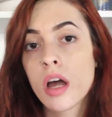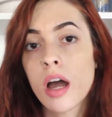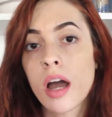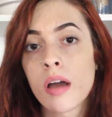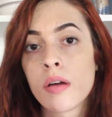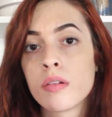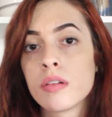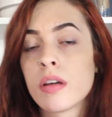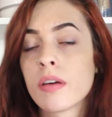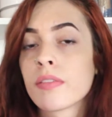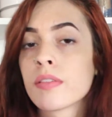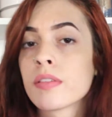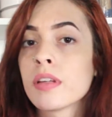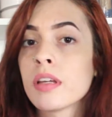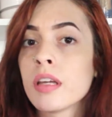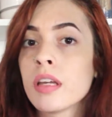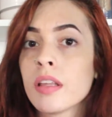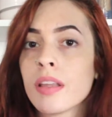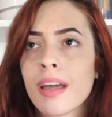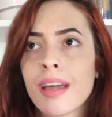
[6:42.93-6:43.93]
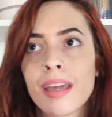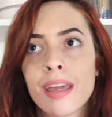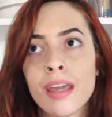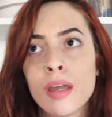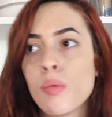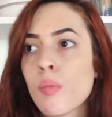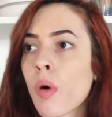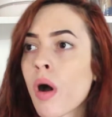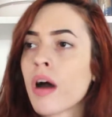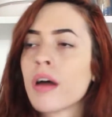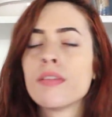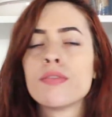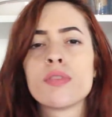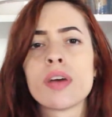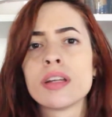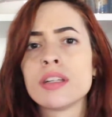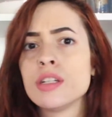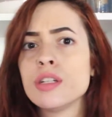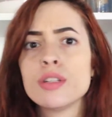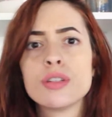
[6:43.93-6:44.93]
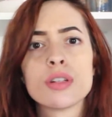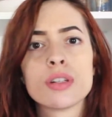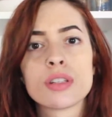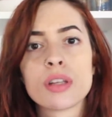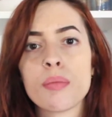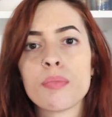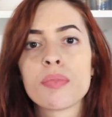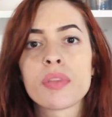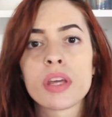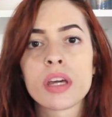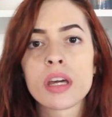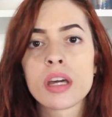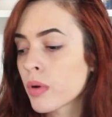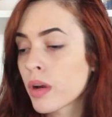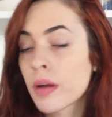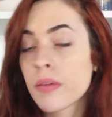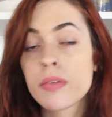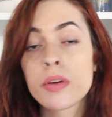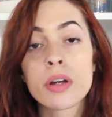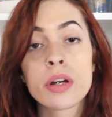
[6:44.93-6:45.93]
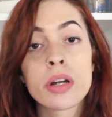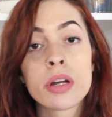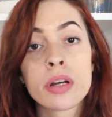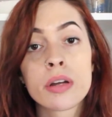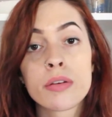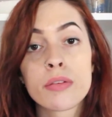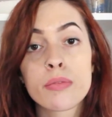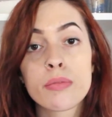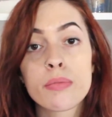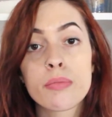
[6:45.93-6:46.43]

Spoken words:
I would definitely eat like quinoa and veggies or something. Whatever